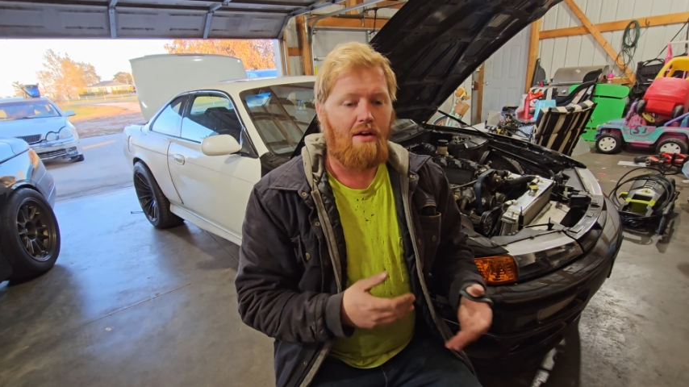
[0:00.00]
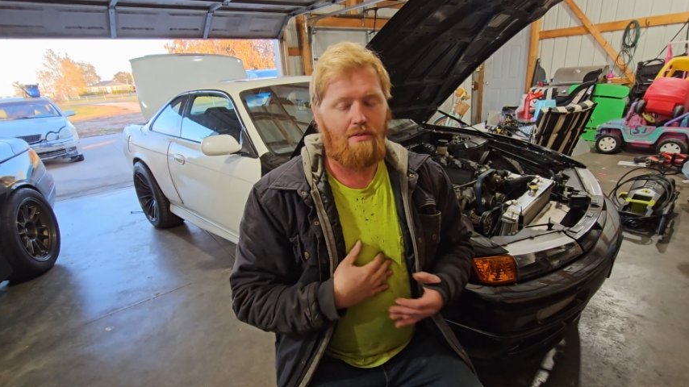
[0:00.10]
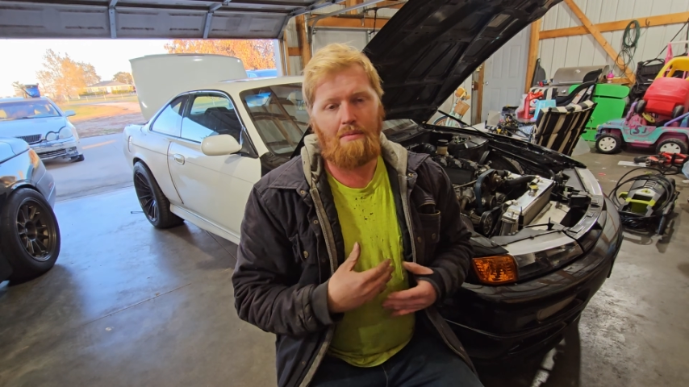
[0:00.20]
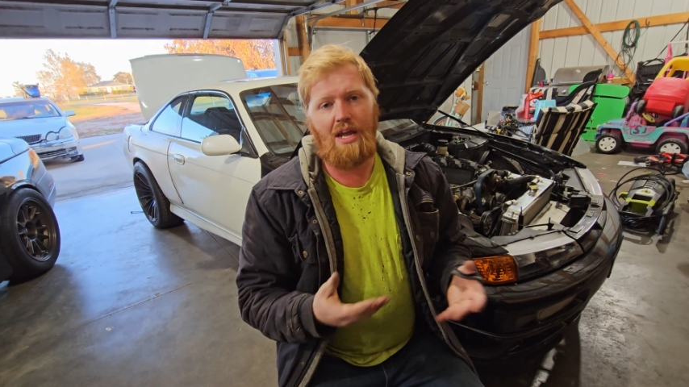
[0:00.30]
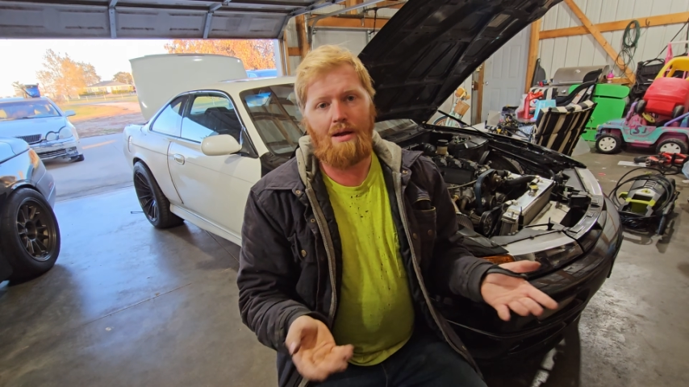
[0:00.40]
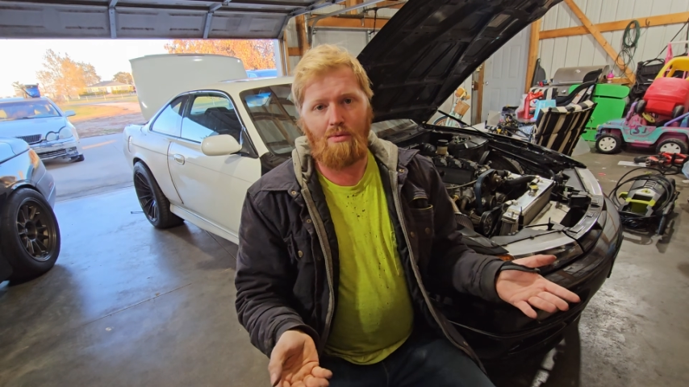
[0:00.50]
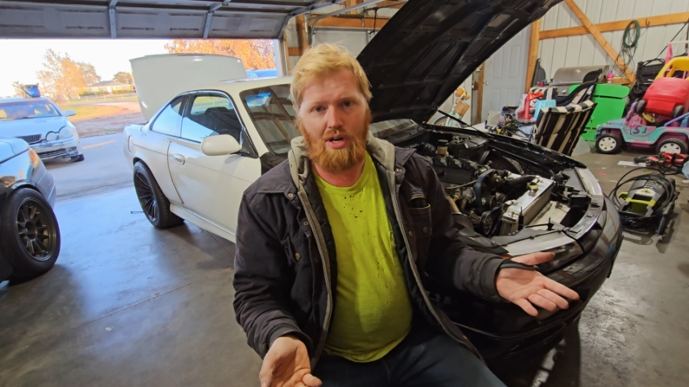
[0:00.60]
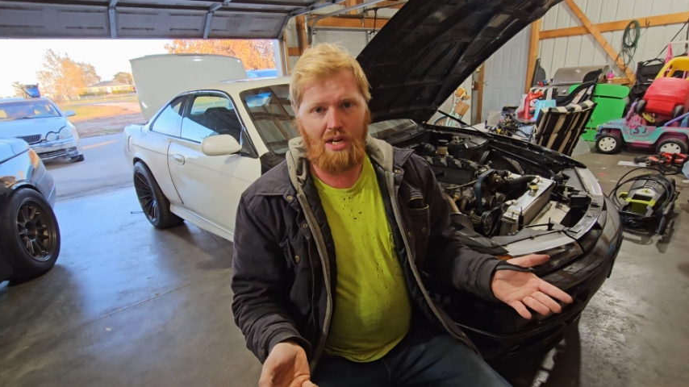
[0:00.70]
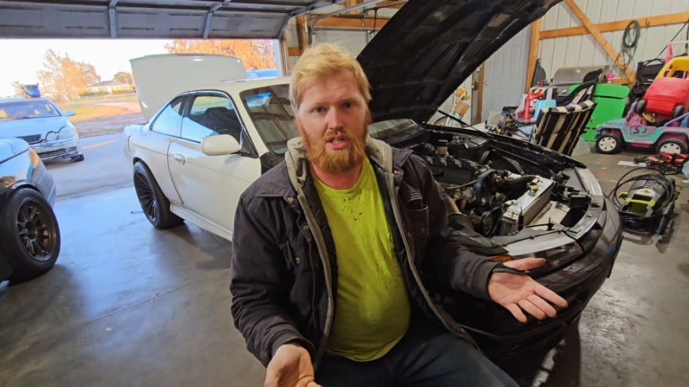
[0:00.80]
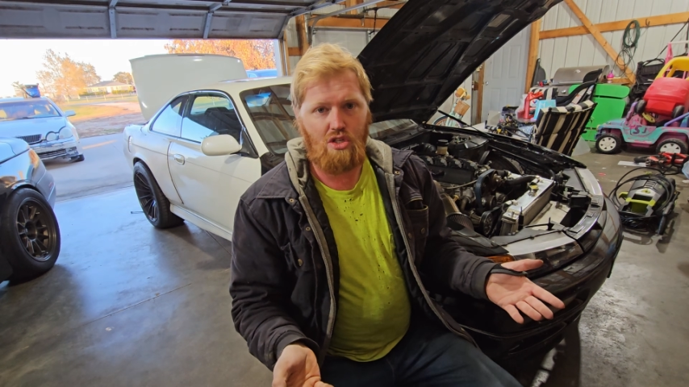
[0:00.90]
for me, I'm
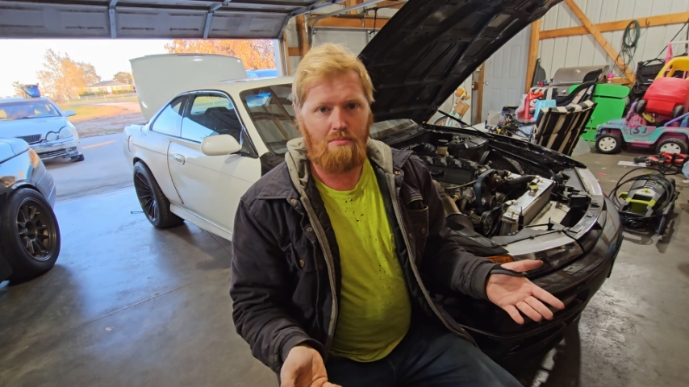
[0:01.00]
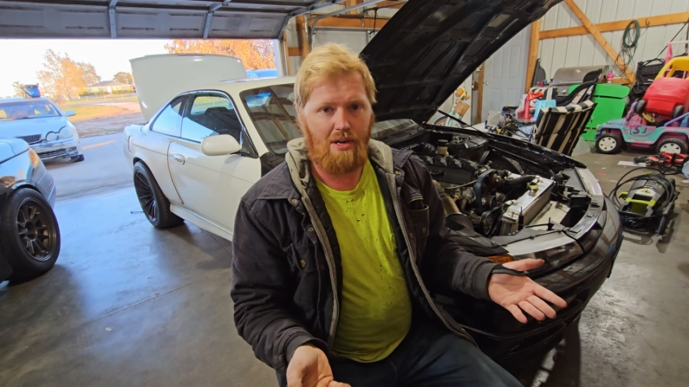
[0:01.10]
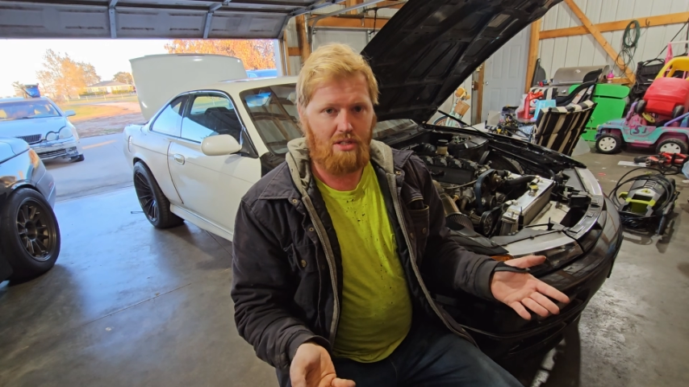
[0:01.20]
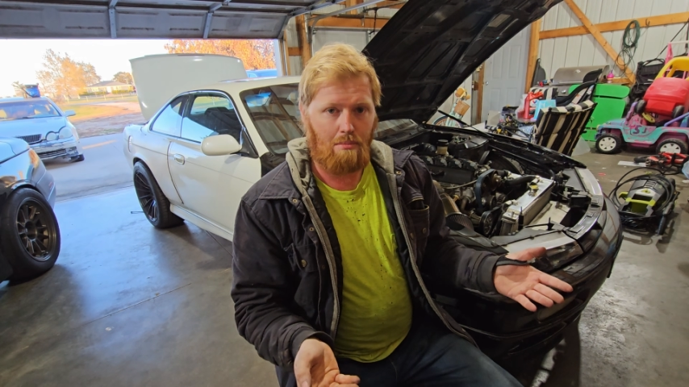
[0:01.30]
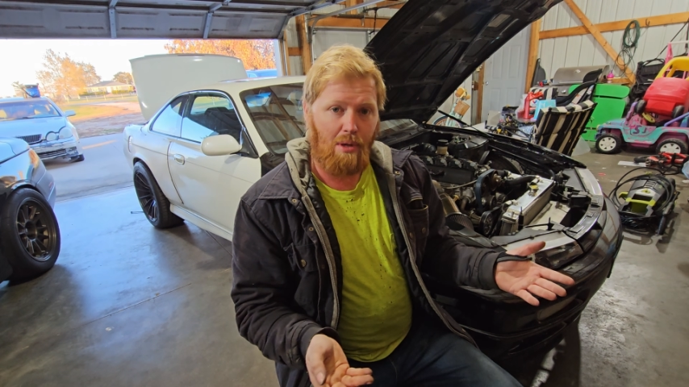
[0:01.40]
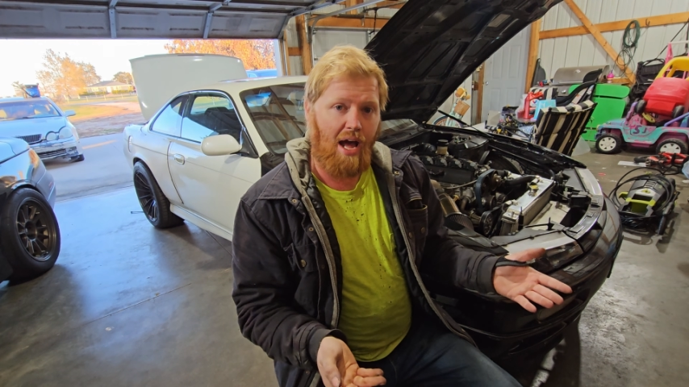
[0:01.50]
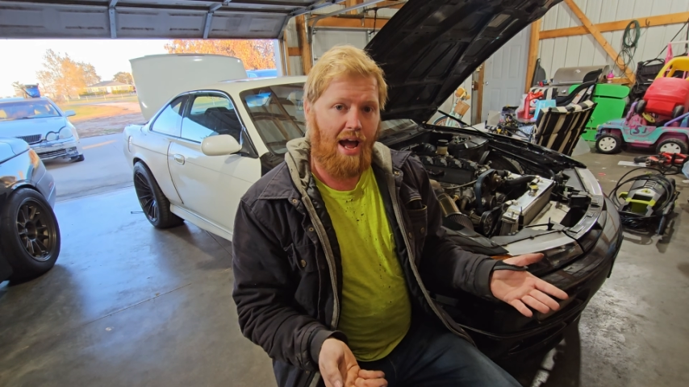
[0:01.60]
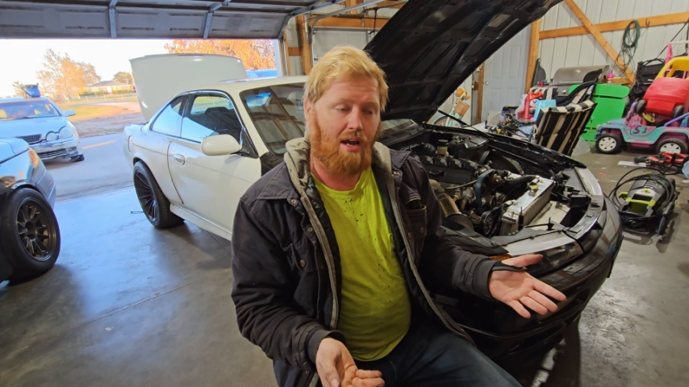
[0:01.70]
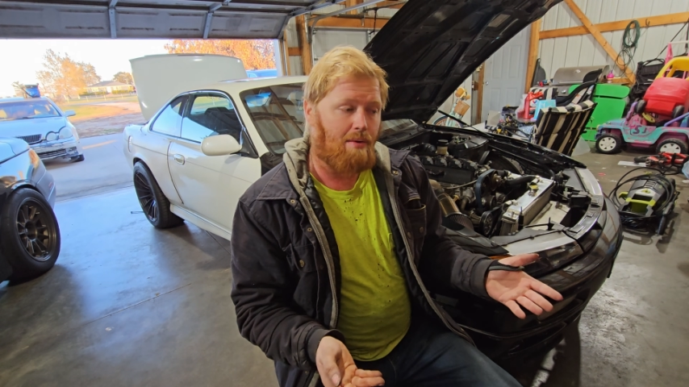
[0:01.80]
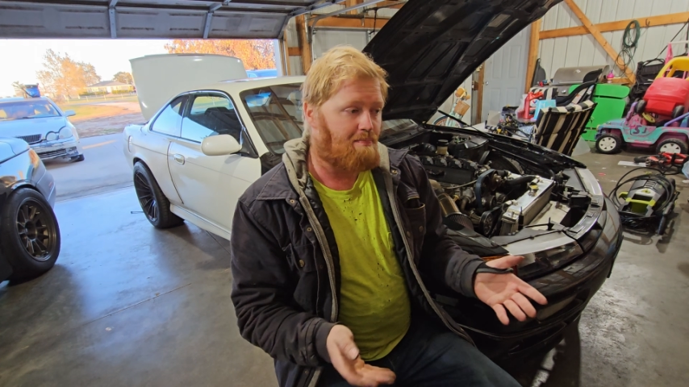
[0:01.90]
running an ECU Master
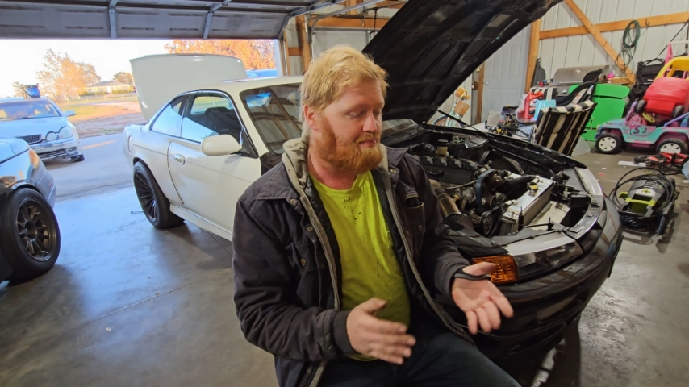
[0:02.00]
Black,